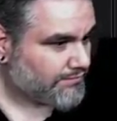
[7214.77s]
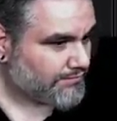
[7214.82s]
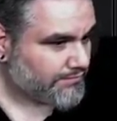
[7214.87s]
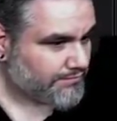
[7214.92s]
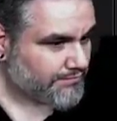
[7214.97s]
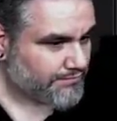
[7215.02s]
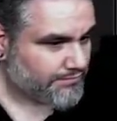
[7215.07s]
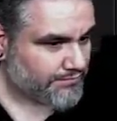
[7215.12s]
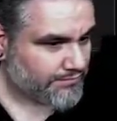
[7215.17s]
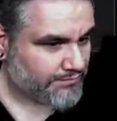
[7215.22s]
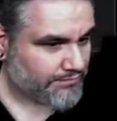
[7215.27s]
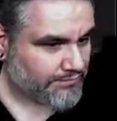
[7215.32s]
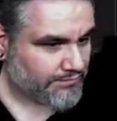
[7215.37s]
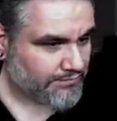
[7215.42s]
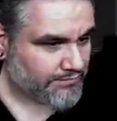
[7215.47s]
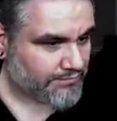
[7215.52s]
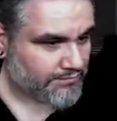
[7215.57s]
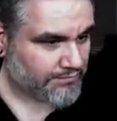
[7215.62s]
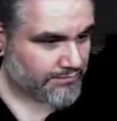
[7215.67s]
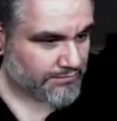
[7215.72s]
been
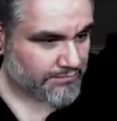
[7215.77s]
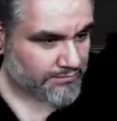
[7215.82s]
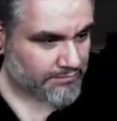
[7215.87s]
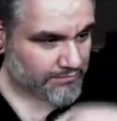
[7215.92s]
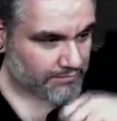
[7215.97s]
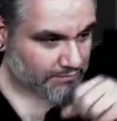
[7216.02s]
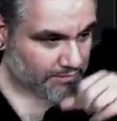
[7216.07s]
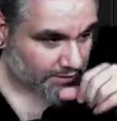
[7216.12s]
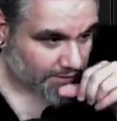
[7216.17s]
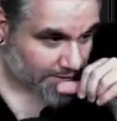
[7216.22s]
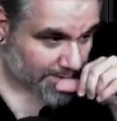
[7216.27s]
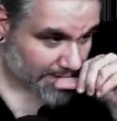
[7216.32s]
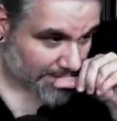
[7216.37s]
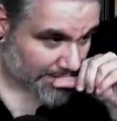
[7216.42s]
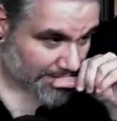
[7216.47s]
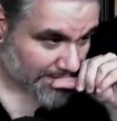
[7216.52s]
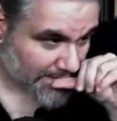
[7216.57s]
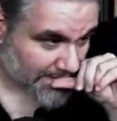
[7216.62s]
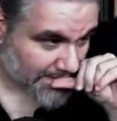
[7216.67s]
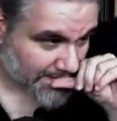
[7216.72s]
rude
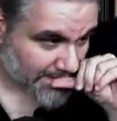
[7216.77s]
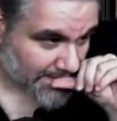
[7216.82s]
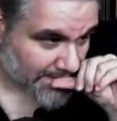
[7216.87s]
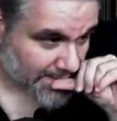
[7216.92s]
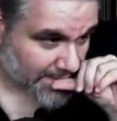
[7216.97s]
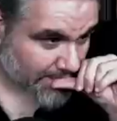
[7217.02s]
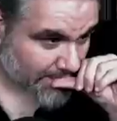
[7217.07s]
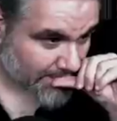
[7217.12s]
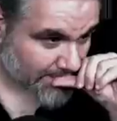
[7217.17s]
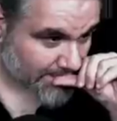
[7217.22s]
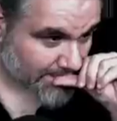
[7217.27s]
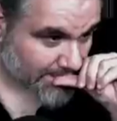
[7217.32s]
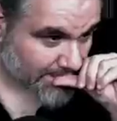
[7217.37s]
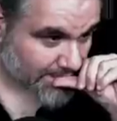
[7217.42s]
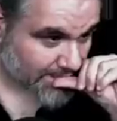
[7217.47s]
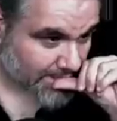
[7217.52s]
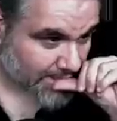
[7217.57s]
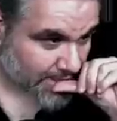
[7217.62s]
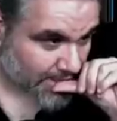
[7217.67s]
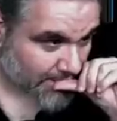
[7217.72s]
if he was just like, yeah,
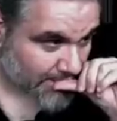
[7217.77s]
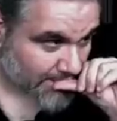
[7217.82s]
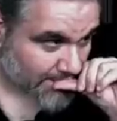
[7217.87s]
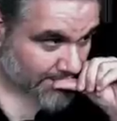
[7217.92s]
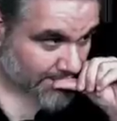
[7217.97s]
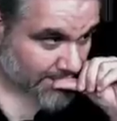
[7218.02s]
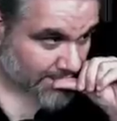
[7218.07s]
flog ya.